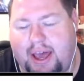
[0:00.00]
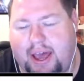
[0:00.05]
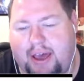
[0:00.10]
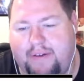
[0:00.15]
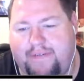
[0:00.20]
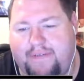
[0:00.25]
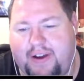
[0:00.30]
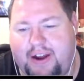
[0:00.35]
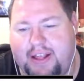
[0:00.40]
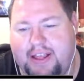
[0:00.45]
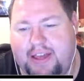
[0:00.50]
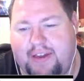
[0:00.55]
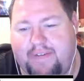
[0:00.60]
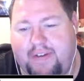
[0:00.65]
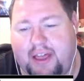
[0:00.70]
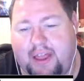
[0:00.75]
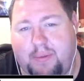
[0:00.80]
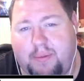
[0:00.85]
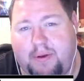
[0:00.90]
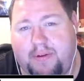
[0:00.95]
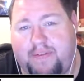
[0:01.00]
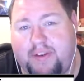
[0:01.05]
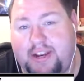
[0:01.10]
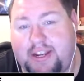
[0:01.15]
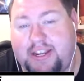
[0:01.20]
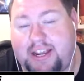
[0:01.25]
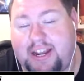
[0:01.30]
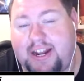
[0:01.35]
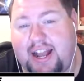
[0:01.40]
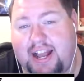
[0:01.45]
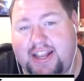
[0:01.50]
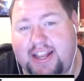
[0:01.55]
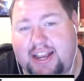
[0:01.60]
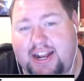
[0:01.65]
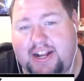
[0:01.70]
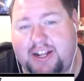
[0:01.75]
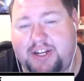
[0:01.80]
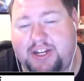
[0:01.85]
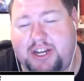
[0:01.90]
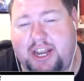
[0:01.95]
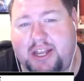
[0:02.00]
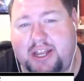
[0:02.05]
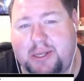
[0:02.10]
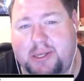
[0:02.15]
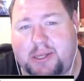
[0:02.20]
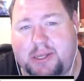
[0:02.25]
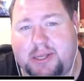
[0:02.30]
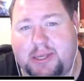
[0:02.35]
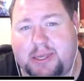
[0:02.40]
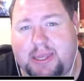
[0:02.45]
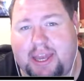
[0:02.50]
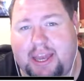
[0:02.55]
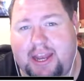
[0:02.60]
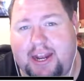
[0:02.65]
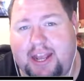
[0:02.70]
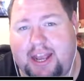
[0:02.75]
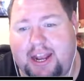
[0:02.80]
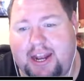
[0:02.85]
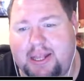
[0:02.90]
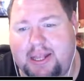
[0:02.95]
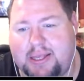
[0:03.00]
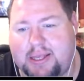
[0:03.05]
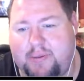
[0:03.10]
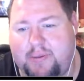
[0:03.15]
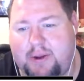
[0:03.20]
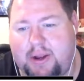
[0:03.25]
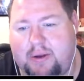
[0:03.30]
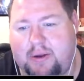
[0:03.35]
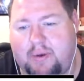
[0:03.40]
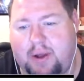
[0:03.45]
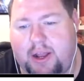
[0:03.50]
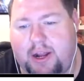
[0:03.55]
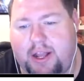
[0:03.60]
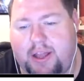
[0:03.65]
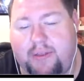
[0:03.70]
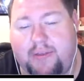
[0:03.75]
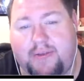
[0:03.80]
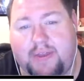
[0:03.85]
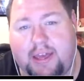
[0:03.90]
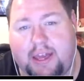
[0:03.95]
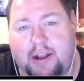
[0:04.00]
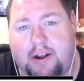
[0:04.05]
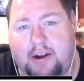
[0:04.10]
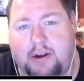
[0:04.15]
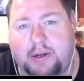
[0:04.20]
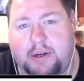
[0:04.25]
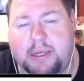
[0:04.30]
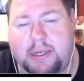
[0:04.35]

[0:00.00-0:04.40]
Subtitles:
Finally available if you did not get a chance to see it in its limited run in theaters.